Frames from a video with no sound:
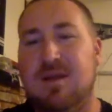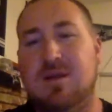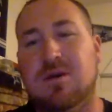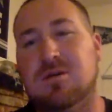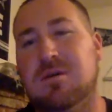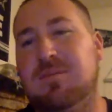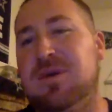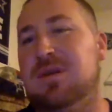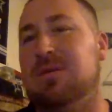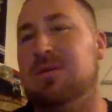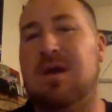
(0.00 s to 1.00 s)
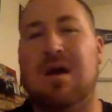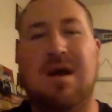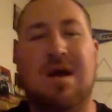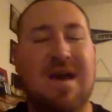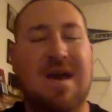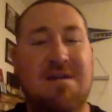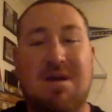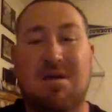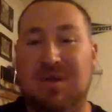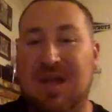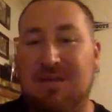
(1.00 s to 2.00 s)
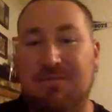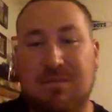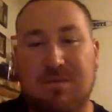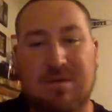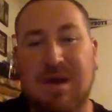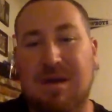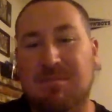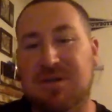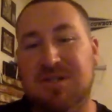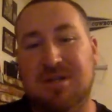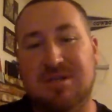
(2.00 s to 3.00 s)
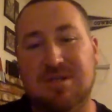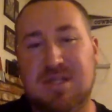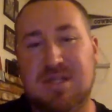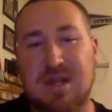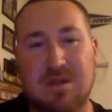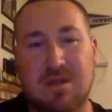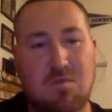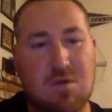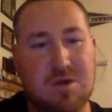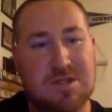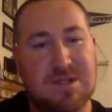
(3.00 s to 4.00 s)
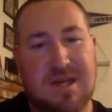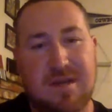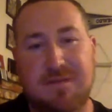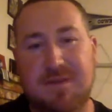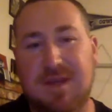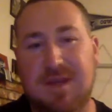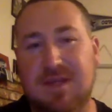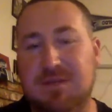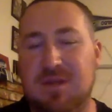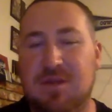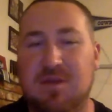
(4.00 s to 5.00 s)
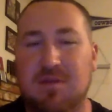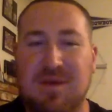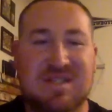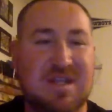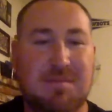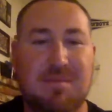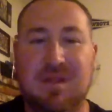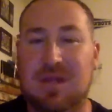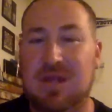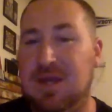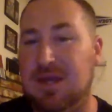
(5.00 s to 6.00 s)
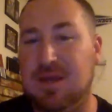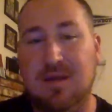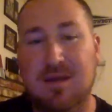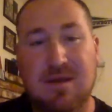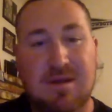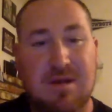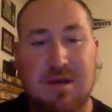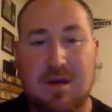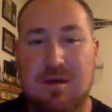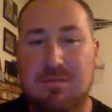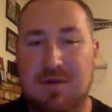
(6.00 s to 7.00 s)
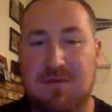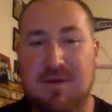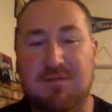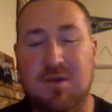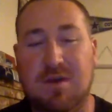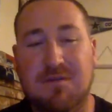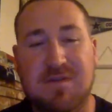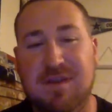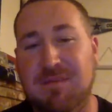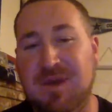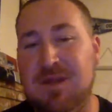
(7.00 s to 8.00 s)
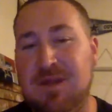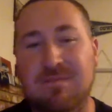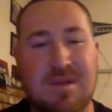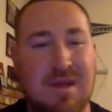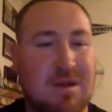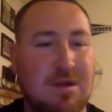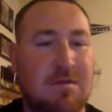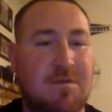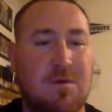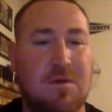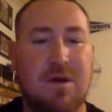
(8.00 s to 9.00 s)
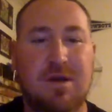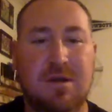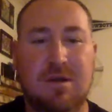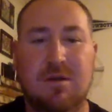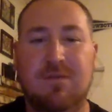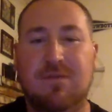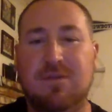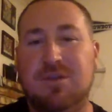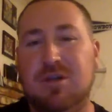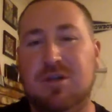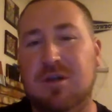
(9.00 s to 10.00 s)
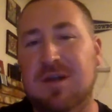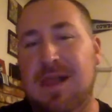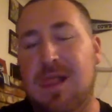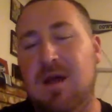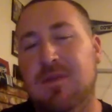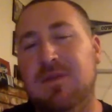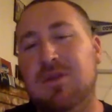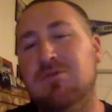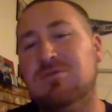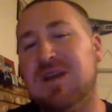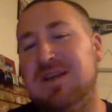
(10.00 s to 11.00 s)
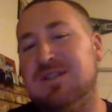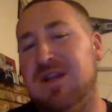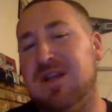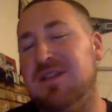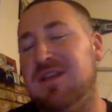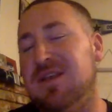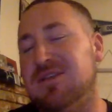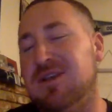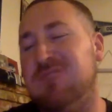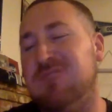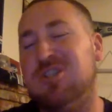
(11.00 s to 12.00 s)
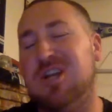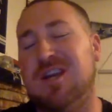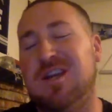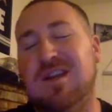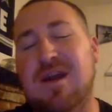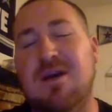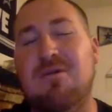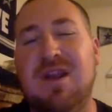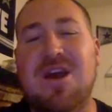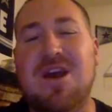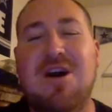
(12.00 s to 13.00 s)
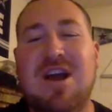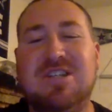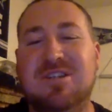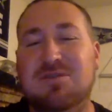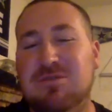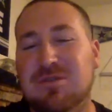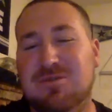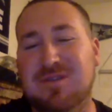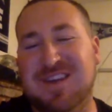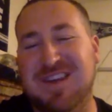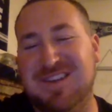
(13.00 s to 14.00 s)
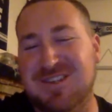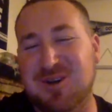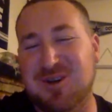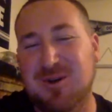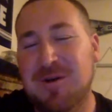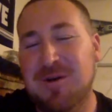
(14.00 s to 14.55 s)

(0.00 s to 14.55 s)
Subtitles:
no, I mean, I really have not much else to say on the Warriors side of things. I mean, they're the best team in the league. If you could fit them in, then go for it. You know, for sure. On the Utah side of things, so I was checking it out right now, actually, real quick. So